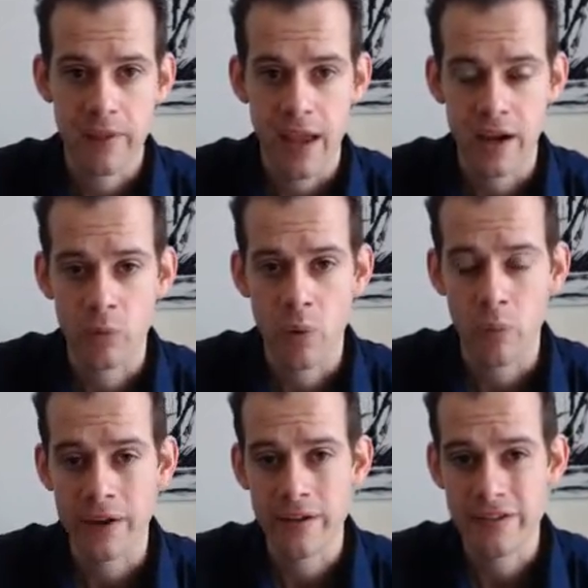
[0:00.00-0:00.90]
And when
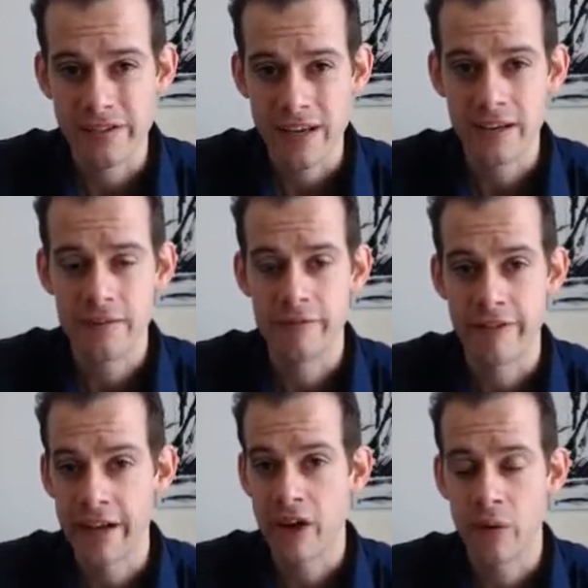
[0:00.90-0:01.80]
we see
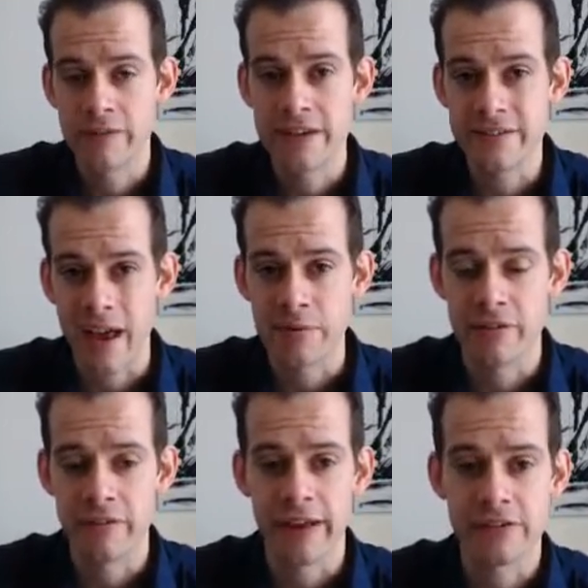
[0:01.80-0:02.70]
video of these types
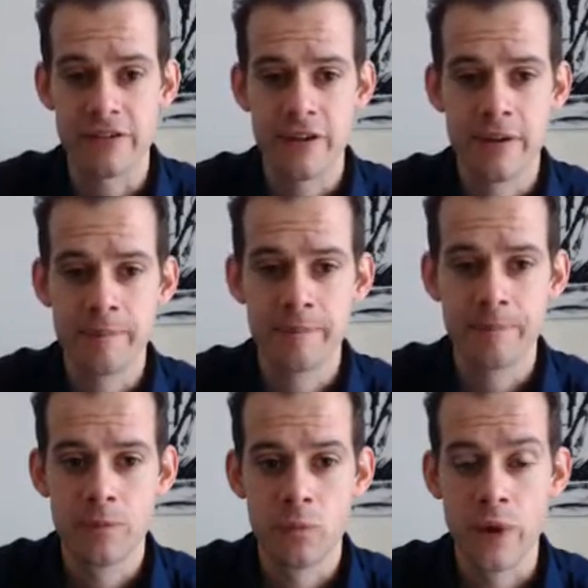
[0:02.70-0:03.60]
of events,
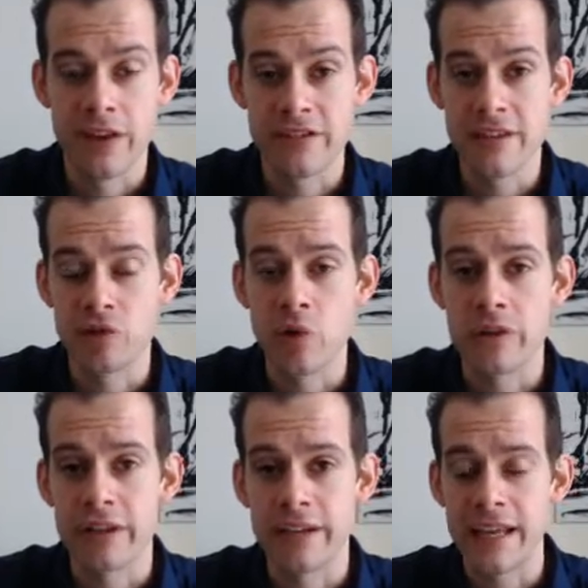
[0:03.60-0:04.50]
we can see the
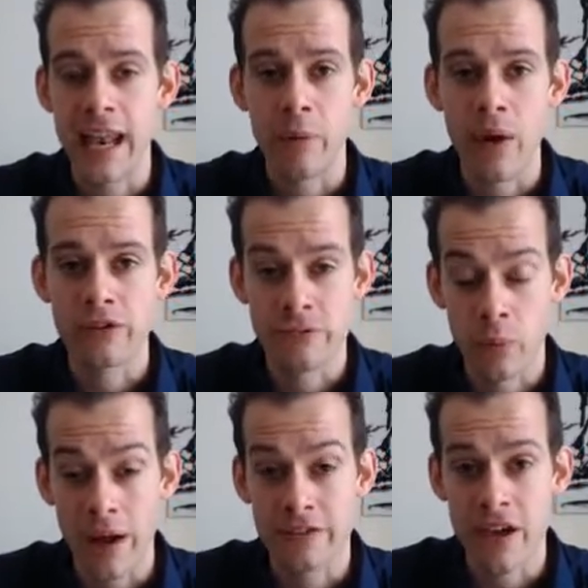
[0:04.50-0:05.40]
truth in Elie Wiesel,
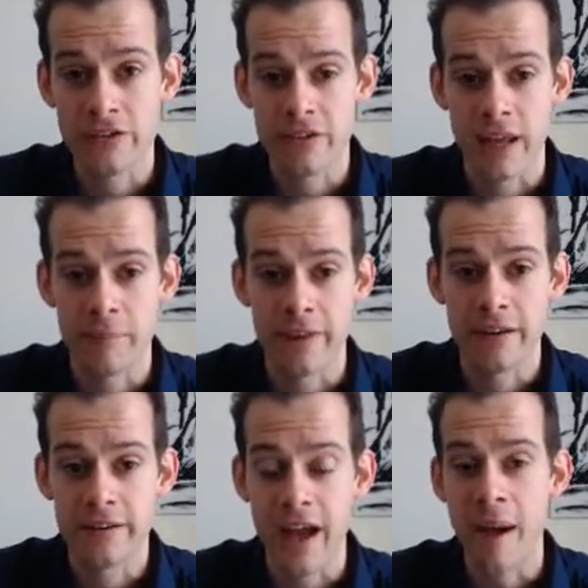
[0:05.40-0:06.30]
Wiesel's claim
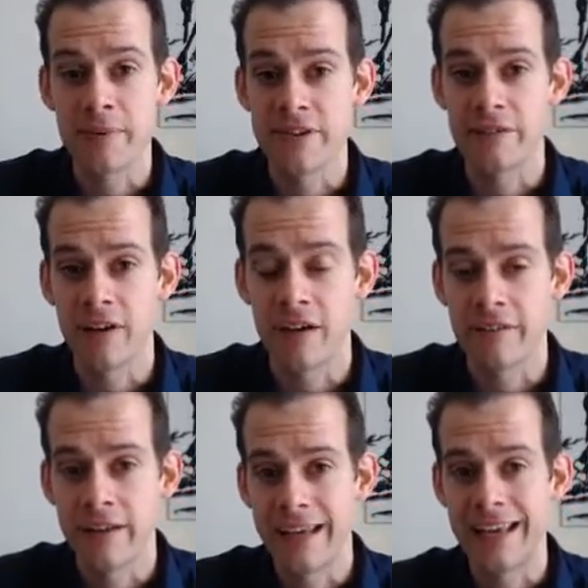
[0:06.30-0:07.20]
that the opposite of
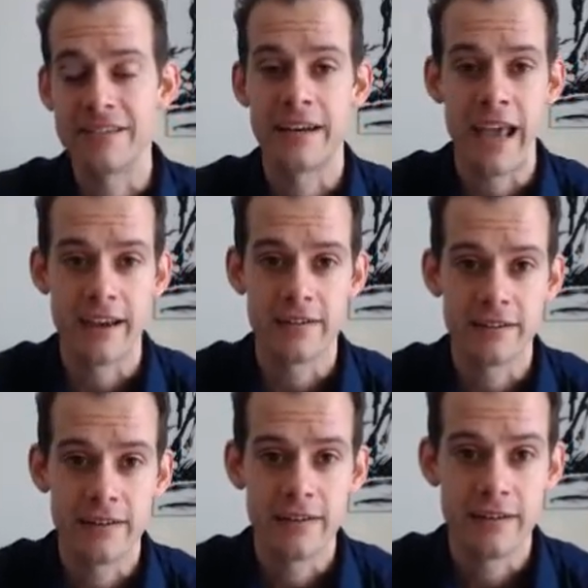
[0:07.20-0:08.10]
love isn't hate,
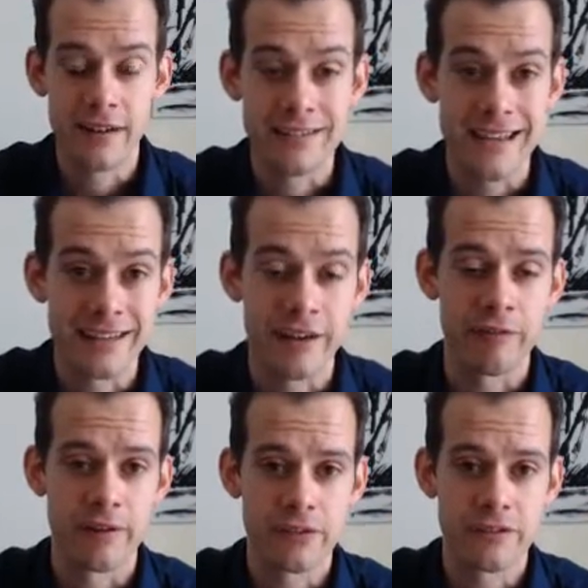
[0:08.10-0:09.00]
it's
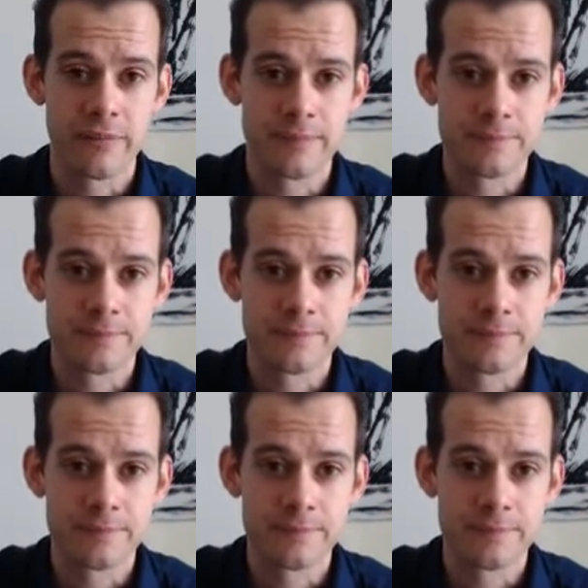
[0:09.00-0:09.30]
indifference.